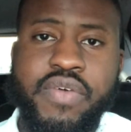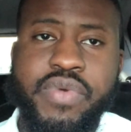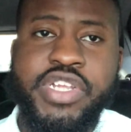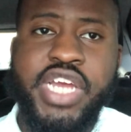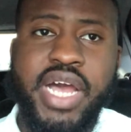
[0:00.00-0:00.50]
We're
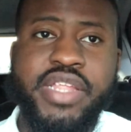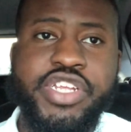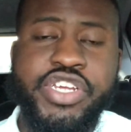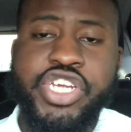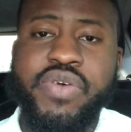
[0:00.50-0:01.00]
challenged
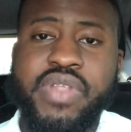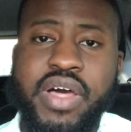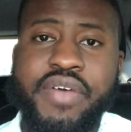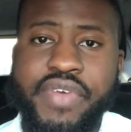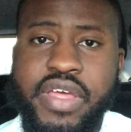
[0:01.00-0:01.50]
to show
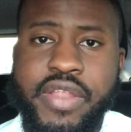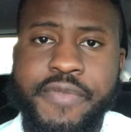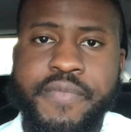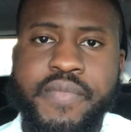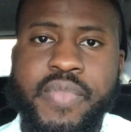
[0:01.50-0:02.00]
love in.
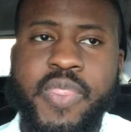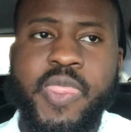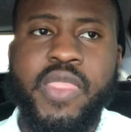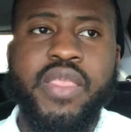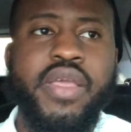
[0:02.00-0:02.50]

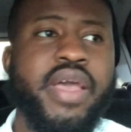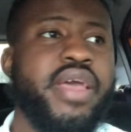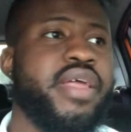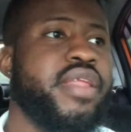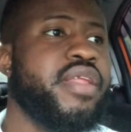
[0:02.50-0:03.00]

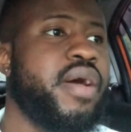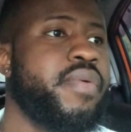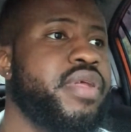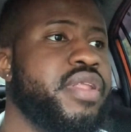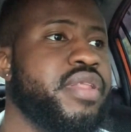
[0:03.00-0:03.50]
And I
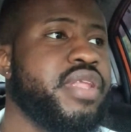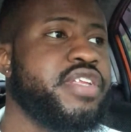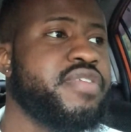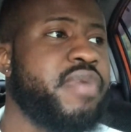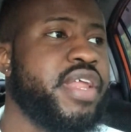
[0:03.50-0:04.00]
want to let
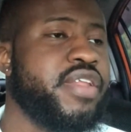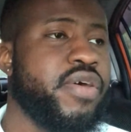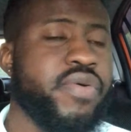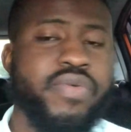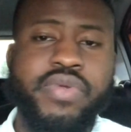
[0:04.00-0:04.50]
somebody
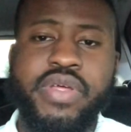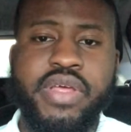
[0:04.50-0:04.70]
know,